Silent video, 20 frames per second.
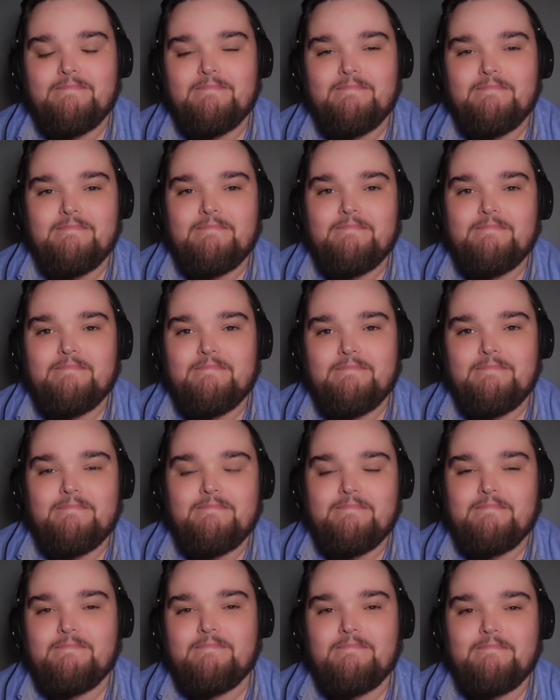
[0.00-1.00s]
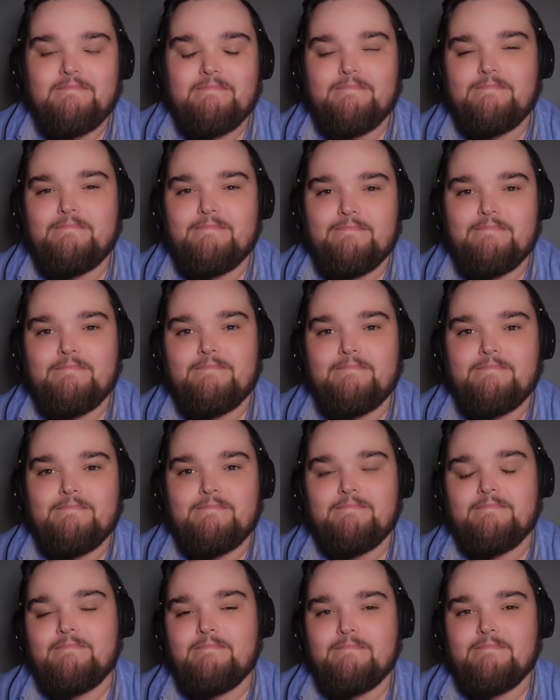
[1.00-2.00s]

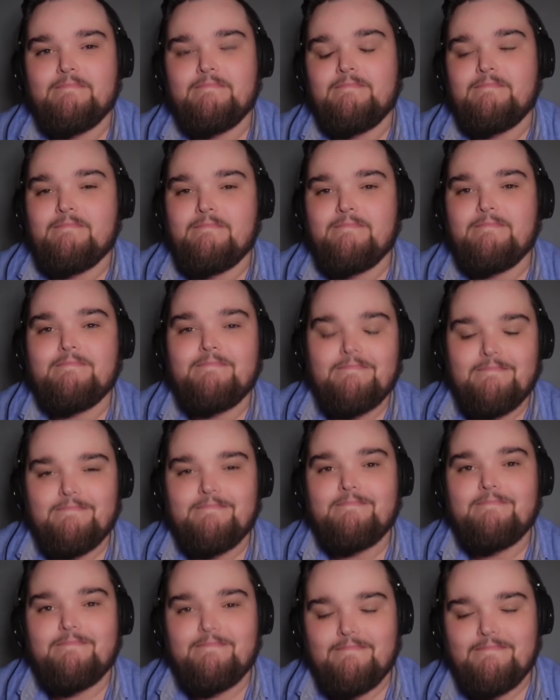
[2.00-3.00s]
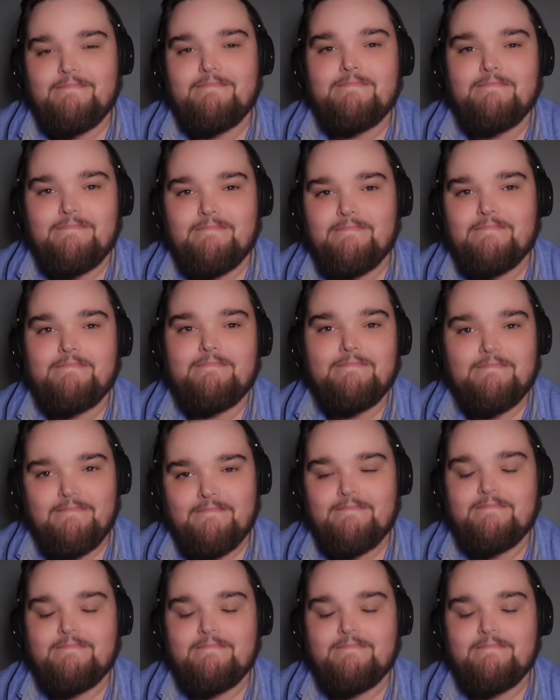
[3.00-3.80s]
[no speech]